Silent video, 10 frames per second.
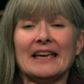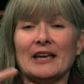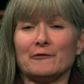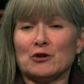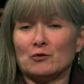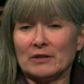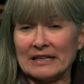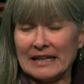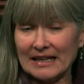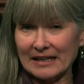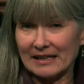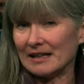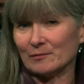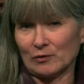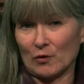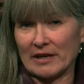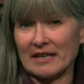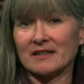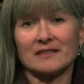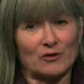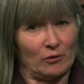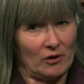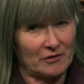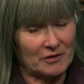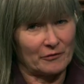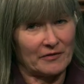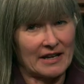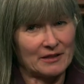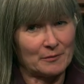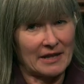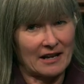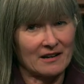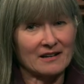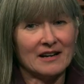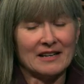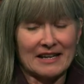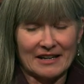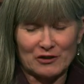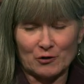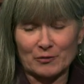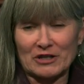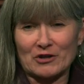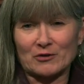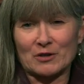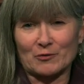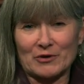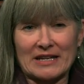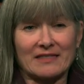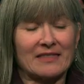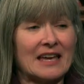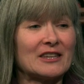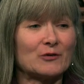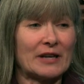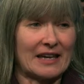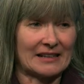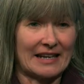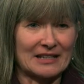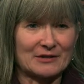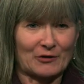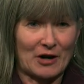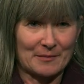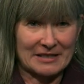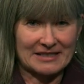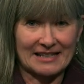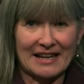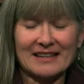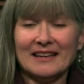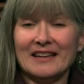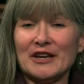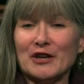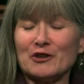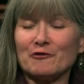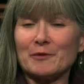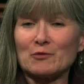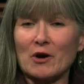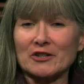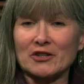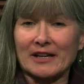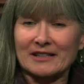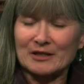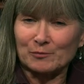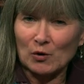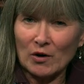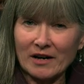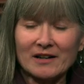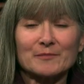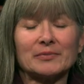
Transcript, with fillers: If you need employees, you'll also find them there and you'll reach out to Maureen. Thank you again, ladies, for coming today. You've been watching Explore.